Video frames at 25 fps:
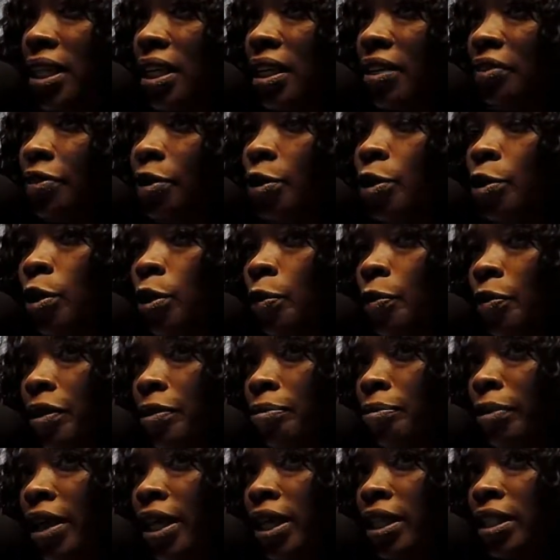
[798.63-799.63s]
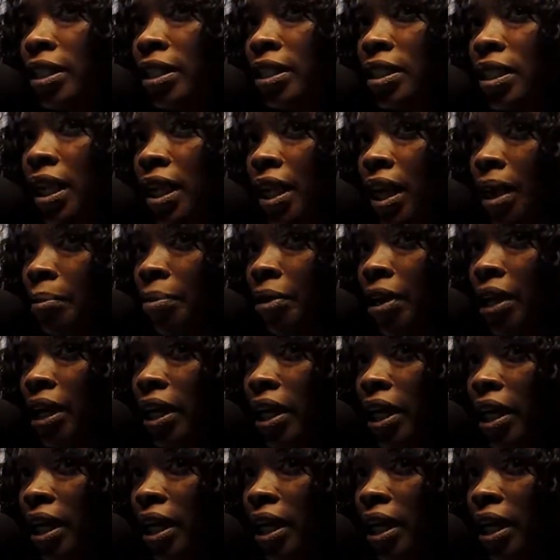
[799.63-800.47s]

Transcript: if you do a remix, can I be in